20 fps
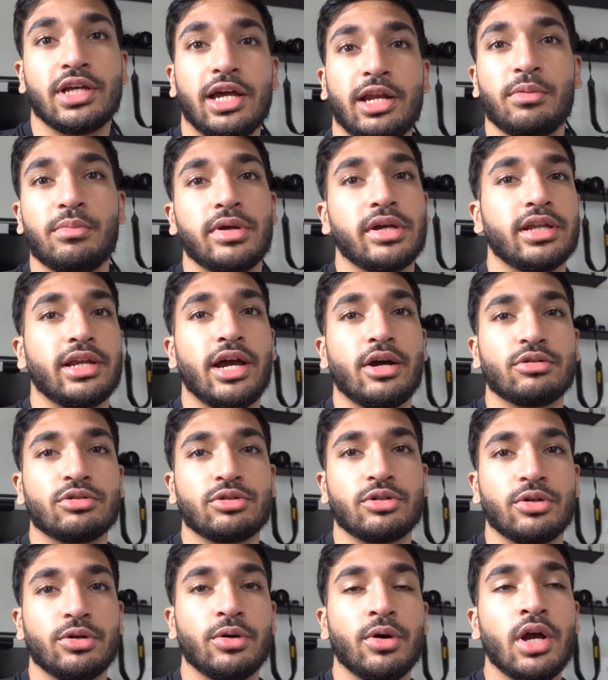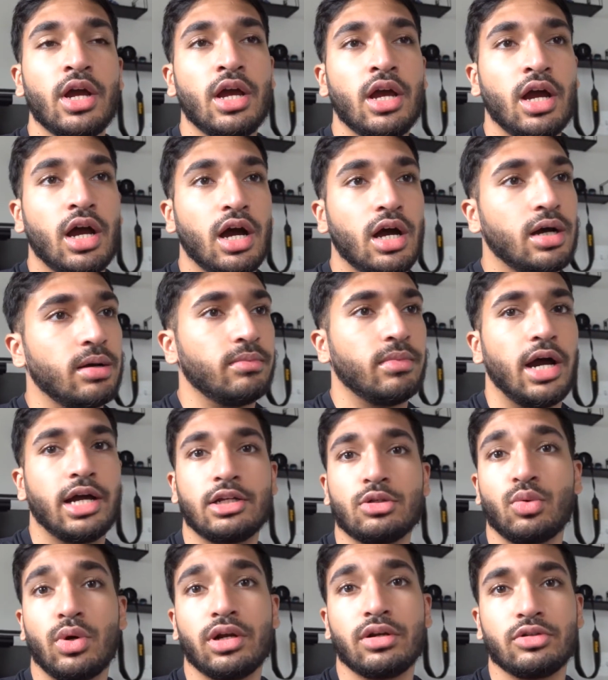I didn't make an outro. I
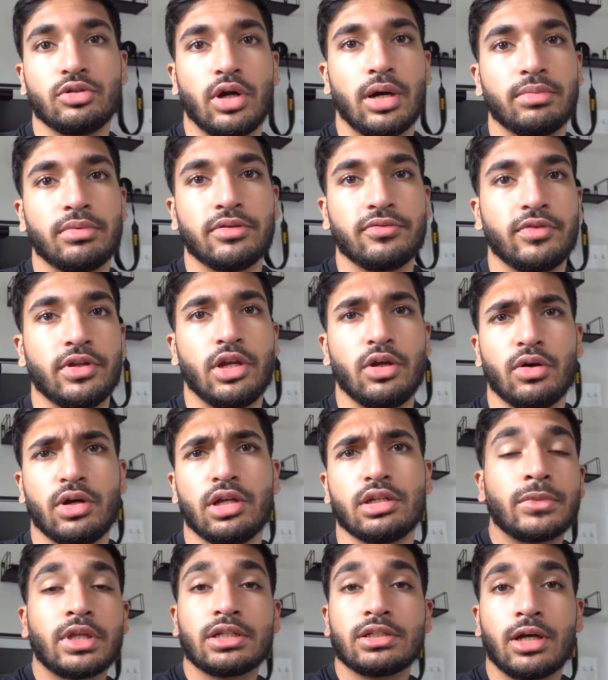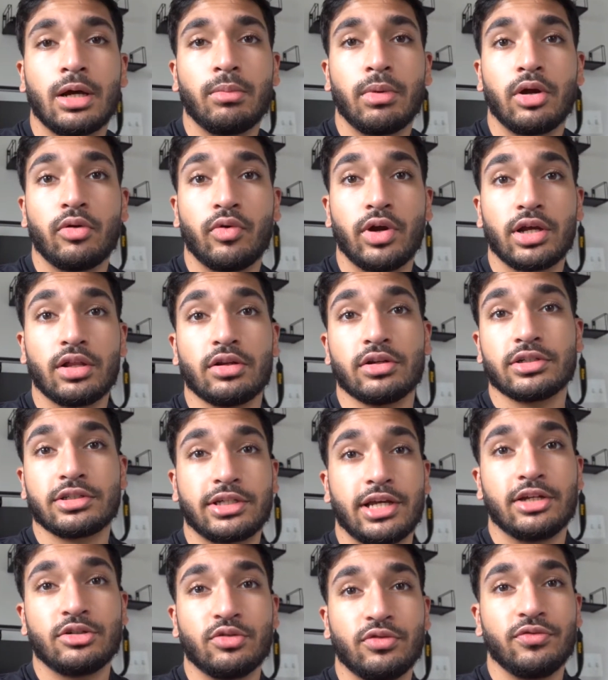just wanted to drop this video. It's on my regular
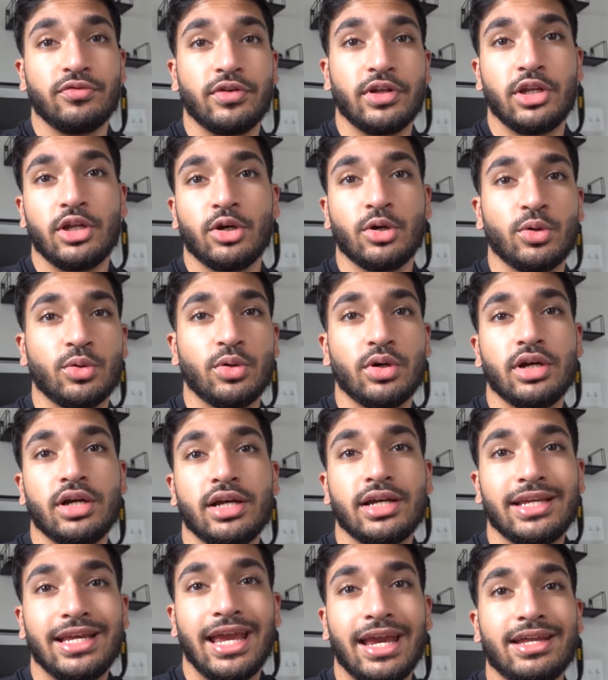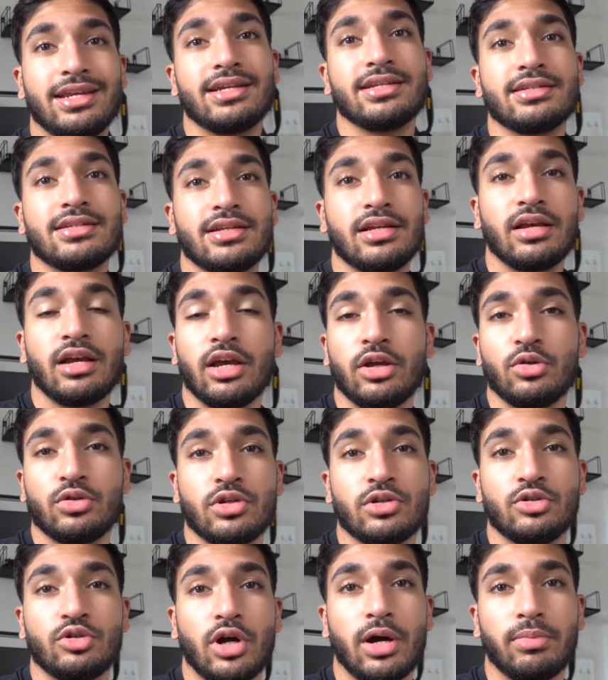scheduled video cadence. I
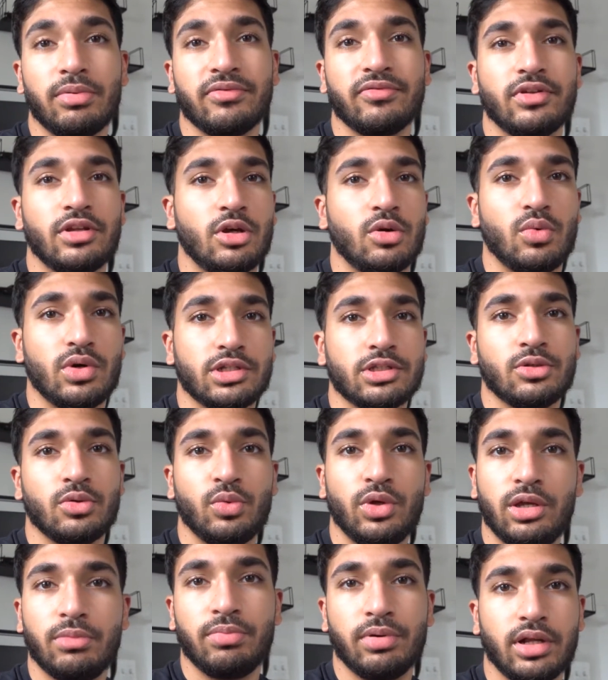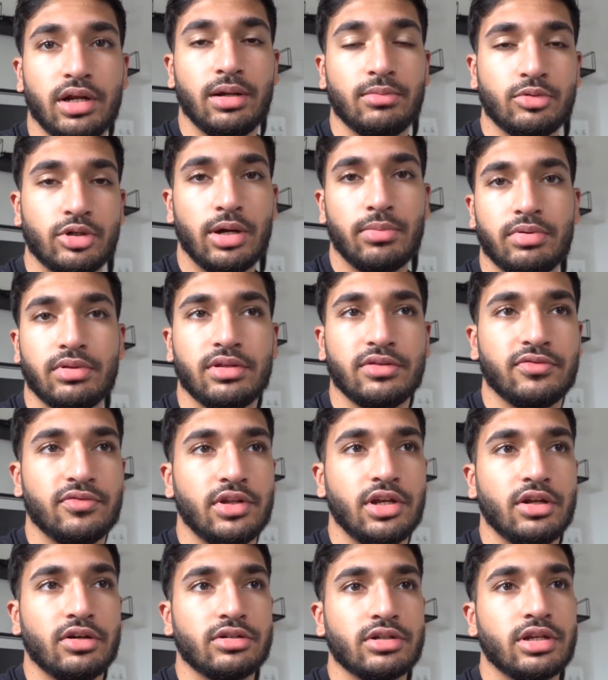usually drop a video once a week, but I'm dropping this
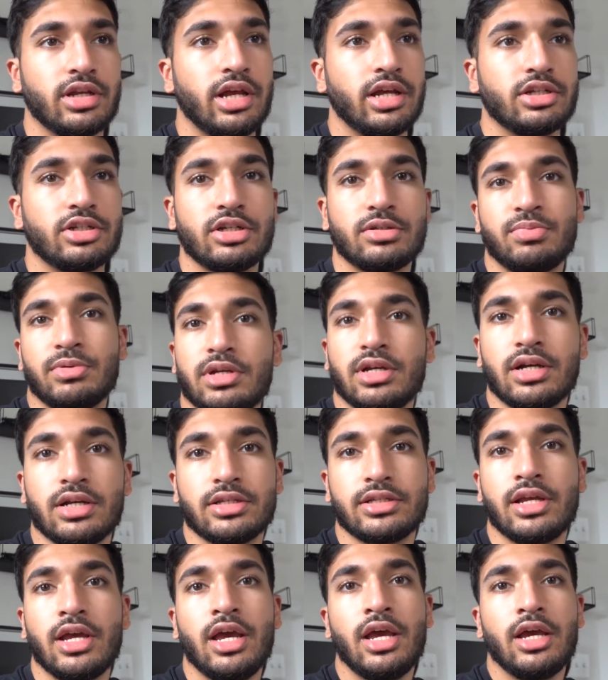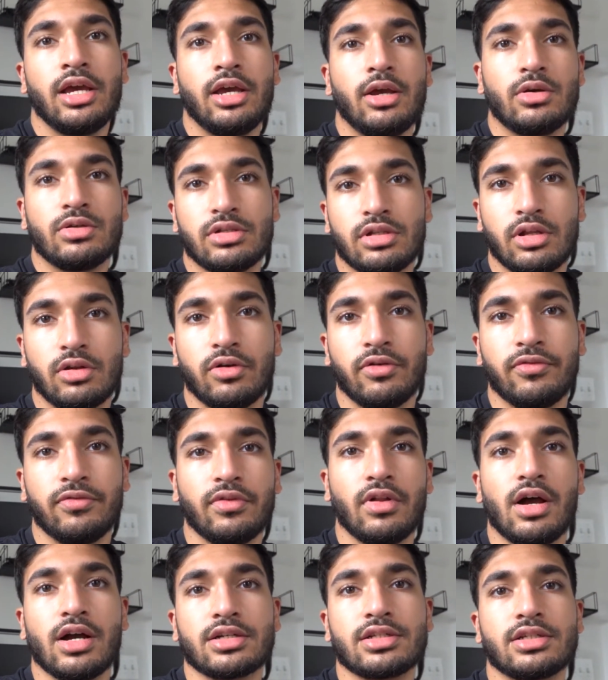video today just because it was a little
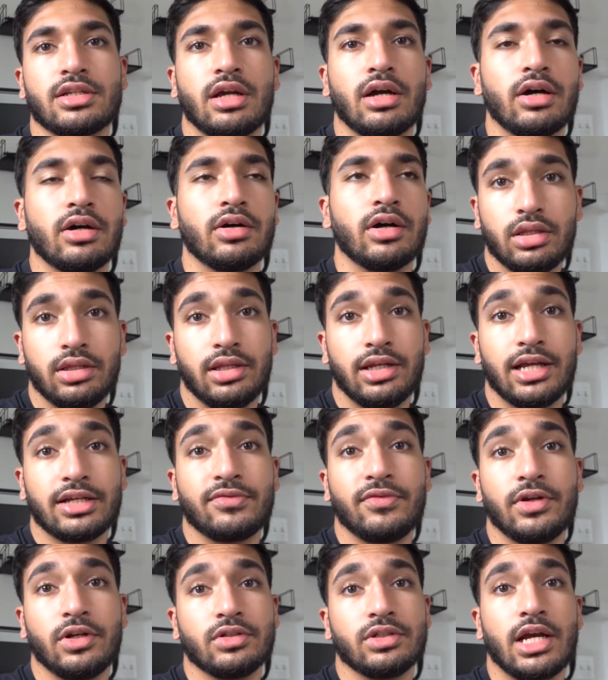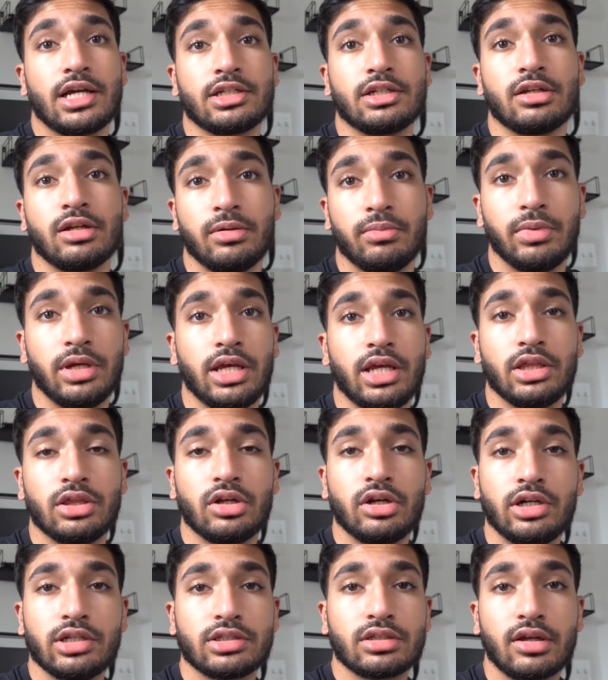vlog style. The next video is actually going to be
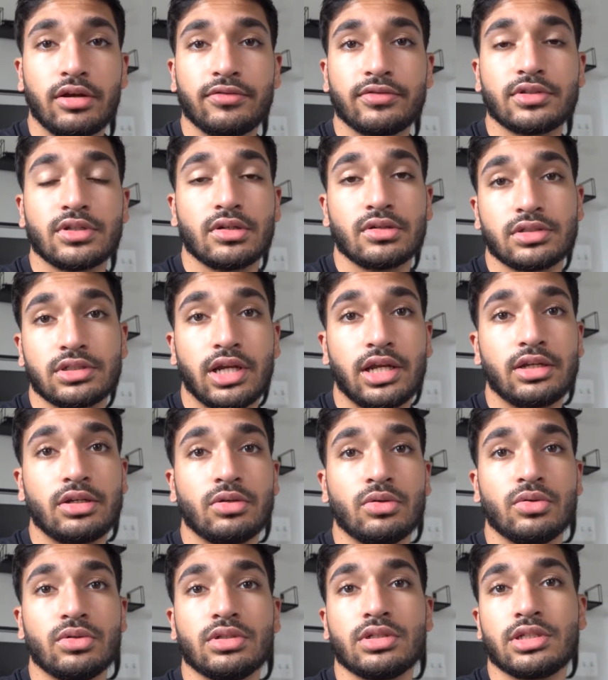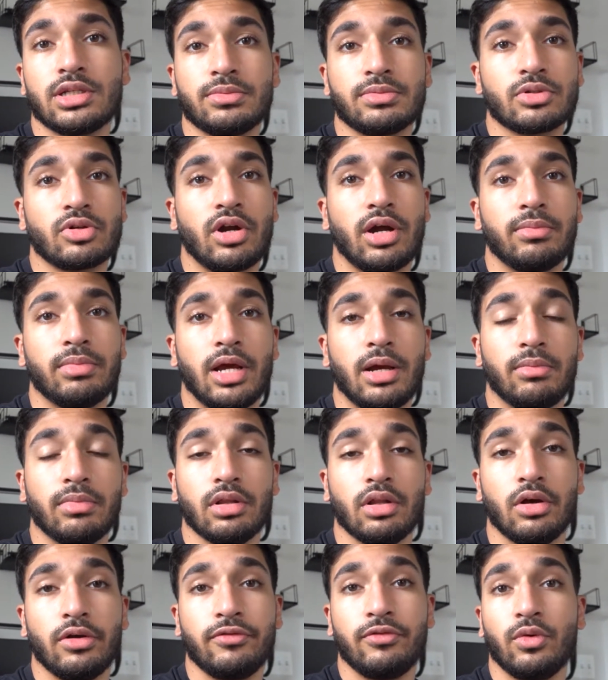E30 stuff, so stay tuned. Subscribe down
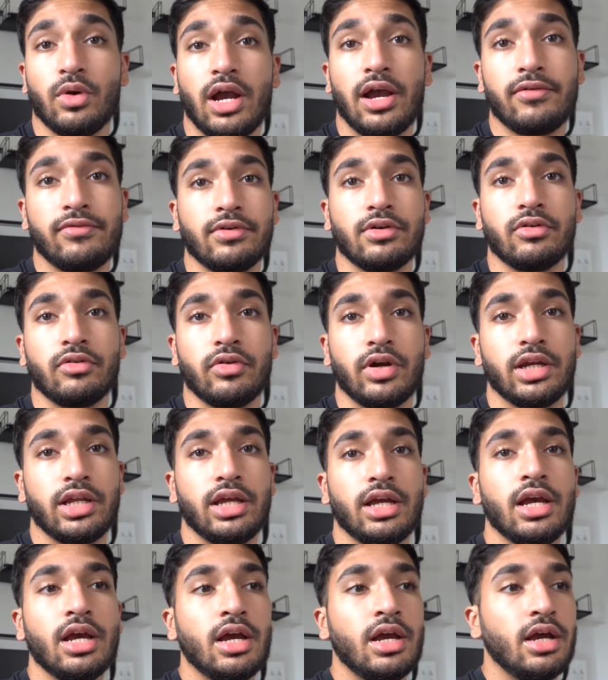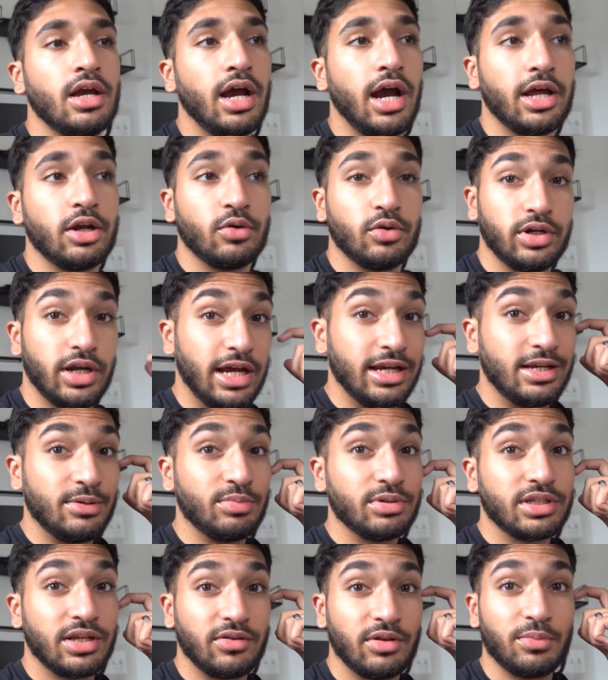below if you haven't already. I know
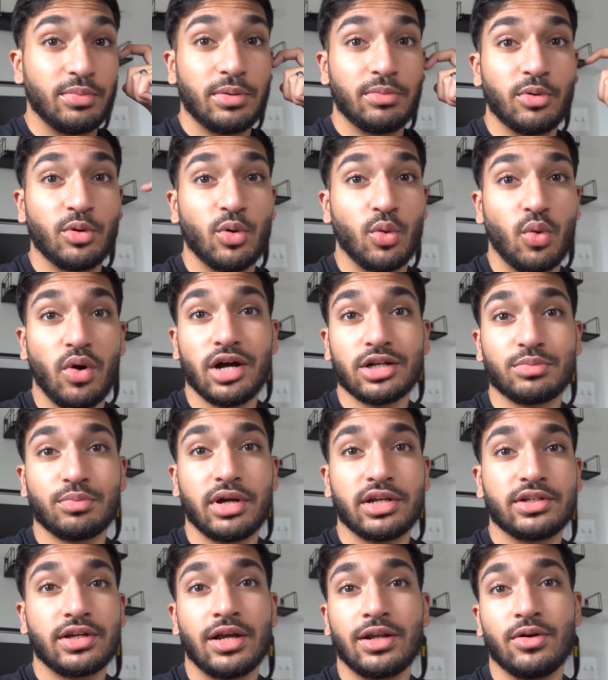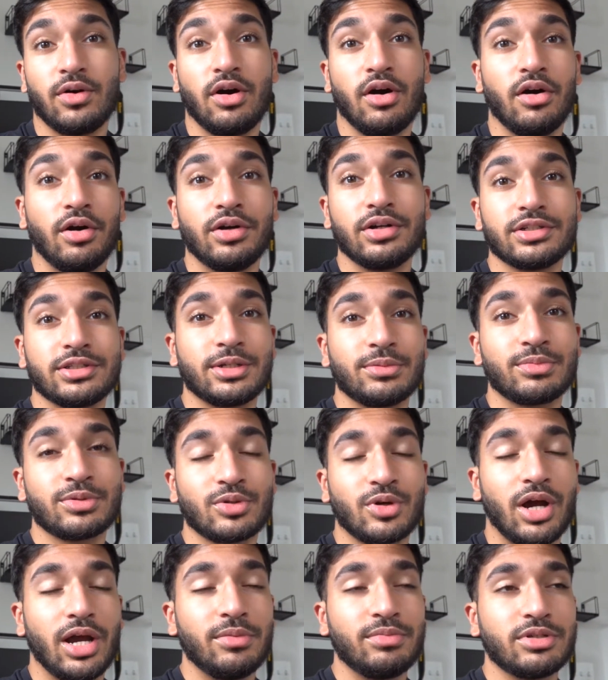90% of the people who watch my channel aren't
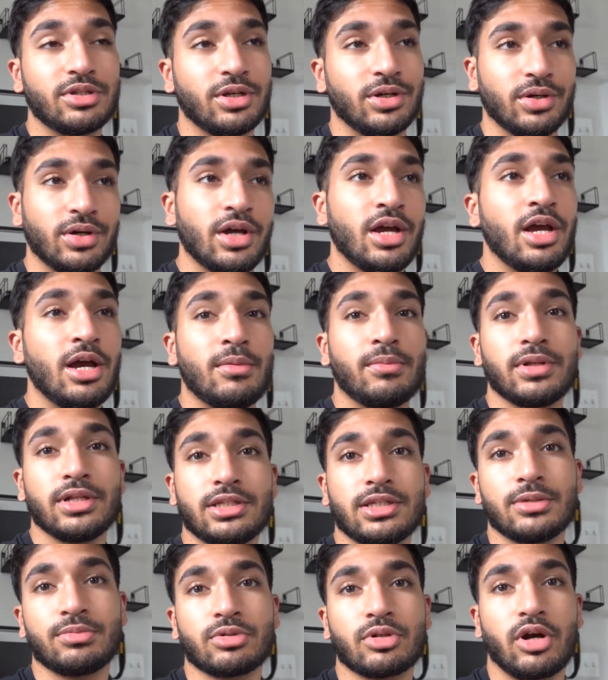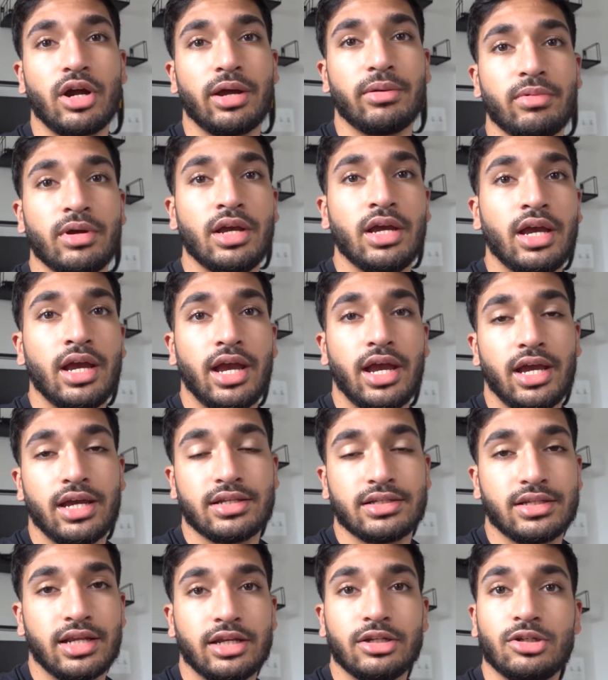subscribed, so please subscribe and stay